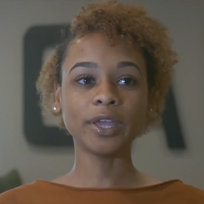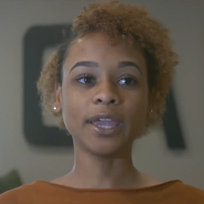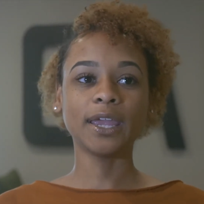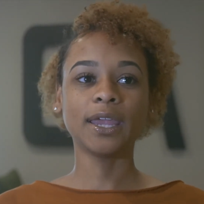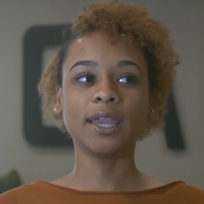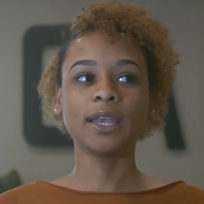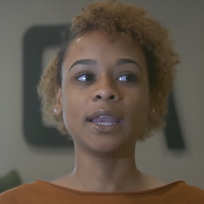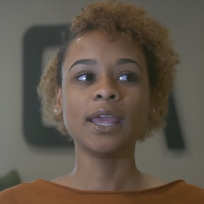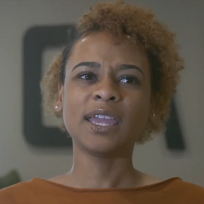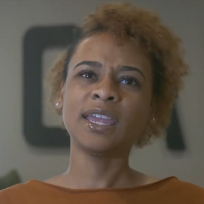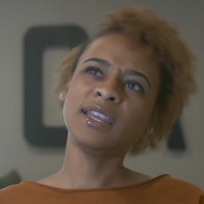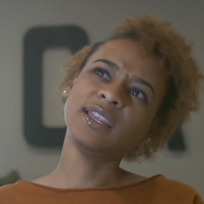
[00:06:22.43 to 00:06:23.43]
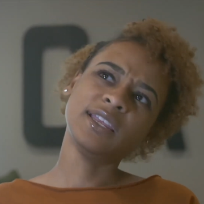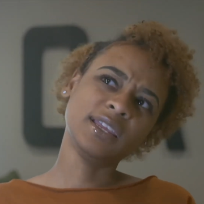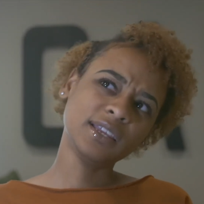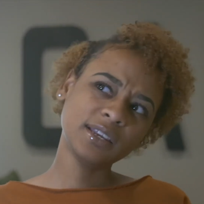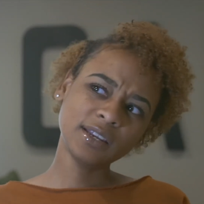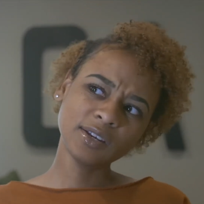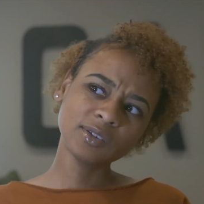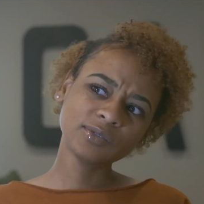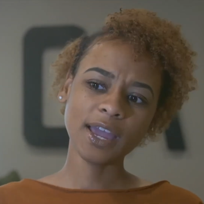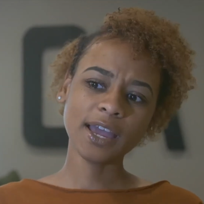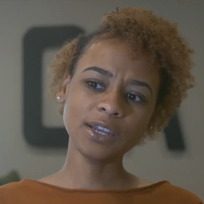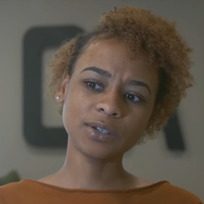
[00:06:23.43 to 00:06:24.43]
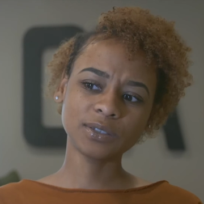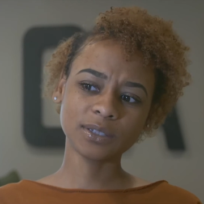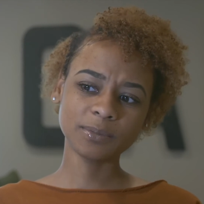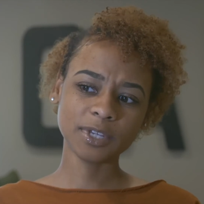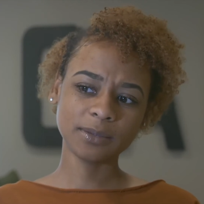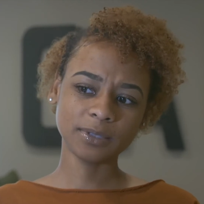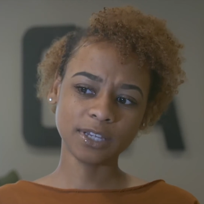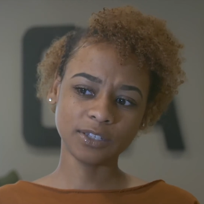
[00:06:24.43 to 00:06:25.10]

And in the end, I know sometimes